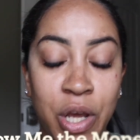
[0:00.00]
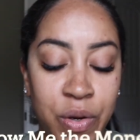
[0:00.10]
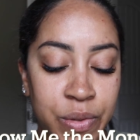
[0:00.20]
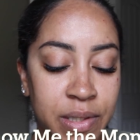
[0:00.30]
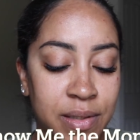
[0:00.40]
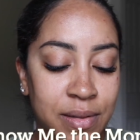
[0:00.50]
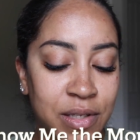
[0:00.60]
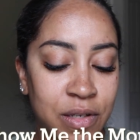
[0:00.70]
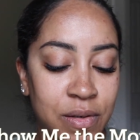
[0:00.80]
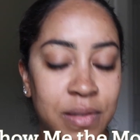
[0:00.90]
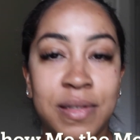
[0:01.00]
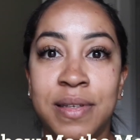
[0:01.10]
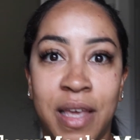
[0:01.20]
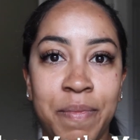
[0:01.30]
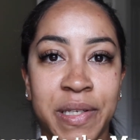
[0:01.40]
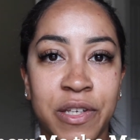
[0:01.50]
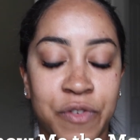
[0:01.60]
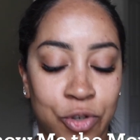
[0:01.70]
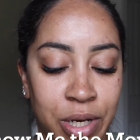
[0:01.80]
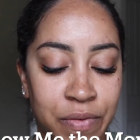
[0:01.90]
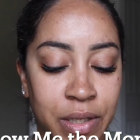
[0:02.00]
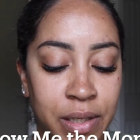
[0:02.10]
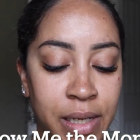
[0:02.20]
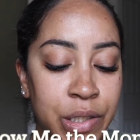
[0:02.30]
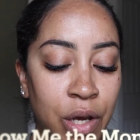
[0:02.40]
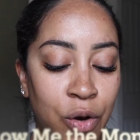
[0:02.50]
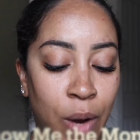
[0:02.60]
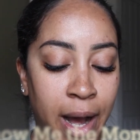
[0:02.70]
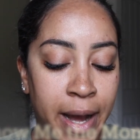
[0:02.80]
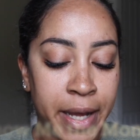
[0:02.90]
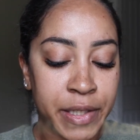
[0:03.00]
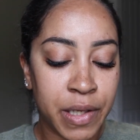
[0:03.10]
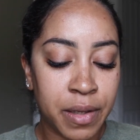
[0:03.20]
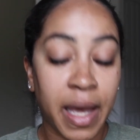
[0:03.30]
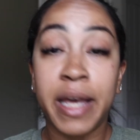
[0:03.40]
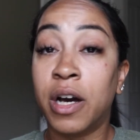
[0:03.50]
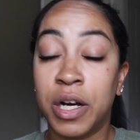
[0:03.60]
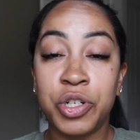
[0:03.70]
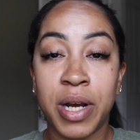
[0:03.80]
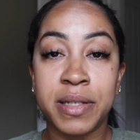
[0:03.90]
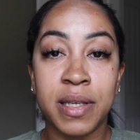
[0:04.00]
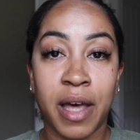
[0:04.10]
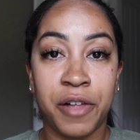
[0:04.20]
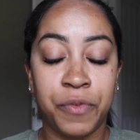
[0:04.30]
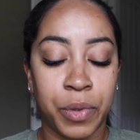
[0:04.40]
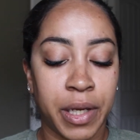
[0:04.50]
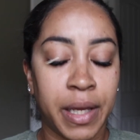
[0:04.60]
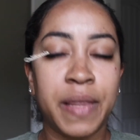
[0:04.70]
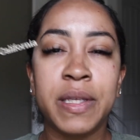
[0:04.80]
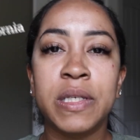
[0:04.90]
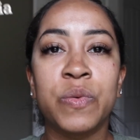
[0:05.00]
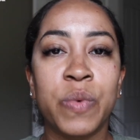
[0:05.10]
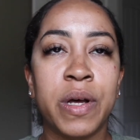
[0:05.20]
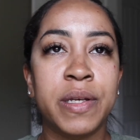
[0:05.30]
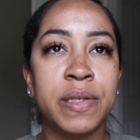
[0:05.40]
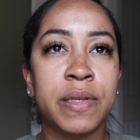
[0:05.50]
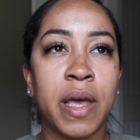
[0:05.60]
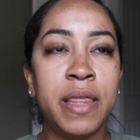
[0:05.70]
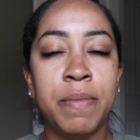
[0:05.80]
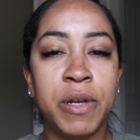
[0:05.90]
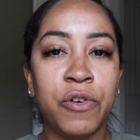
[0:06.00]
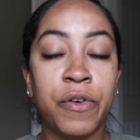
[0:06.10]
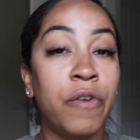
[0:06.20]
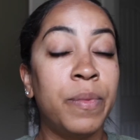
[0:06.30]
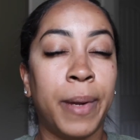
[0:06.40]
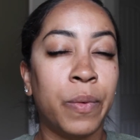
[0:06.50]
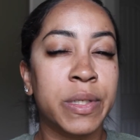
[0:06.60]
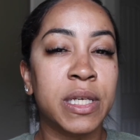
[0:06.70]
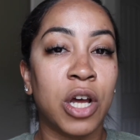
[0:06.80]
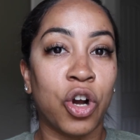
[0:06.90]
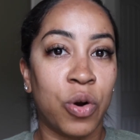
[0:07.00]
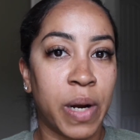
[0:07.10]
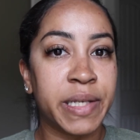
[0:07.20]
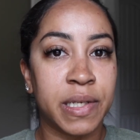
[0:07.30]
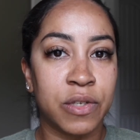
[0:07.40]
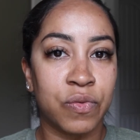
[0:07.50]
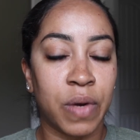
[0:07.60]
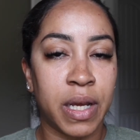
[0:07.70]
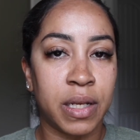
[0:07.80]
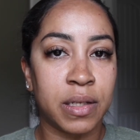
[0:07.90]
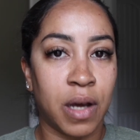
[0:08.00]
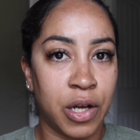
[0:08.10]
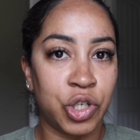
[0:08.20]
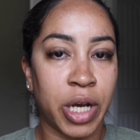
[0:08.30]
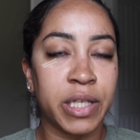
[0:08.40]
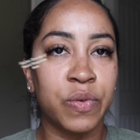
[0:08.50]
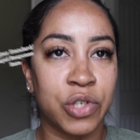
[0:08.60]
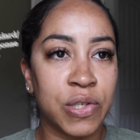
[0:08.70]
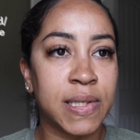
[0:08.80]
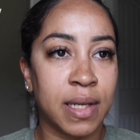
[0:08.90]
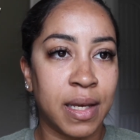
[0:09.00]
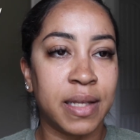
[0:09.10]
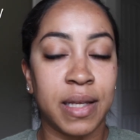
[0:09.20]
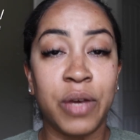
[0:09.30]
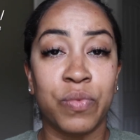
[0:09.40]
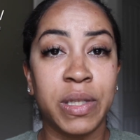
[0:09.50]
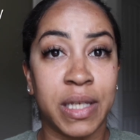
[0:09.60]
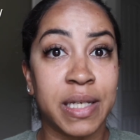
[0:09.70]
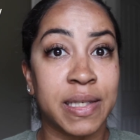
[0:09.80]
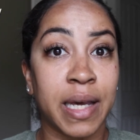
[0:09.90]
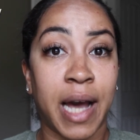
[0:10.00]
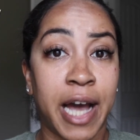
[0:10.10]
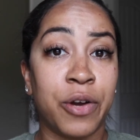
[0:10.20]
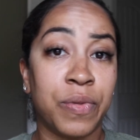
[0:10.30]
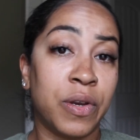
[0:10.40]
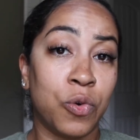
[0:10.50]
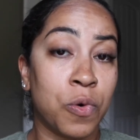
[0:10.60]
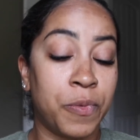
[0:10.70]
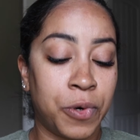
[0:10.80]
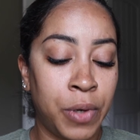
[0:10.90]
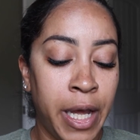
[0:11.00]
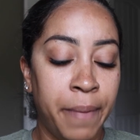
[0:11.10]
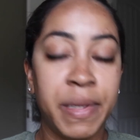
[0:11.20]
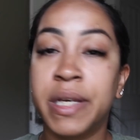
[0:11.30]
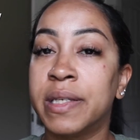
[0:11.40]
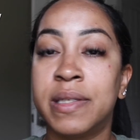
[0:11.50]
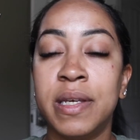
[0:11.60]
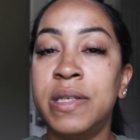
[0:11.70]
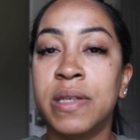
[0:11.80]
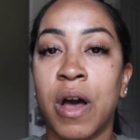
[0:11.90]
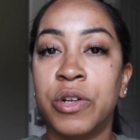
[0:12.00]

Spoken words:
notes to keep myself straight, really. So I took a contract in California, and this was in the middle of COVID, but it wasn't a crisis rate contract. It was just, it really is like higher than normal, because these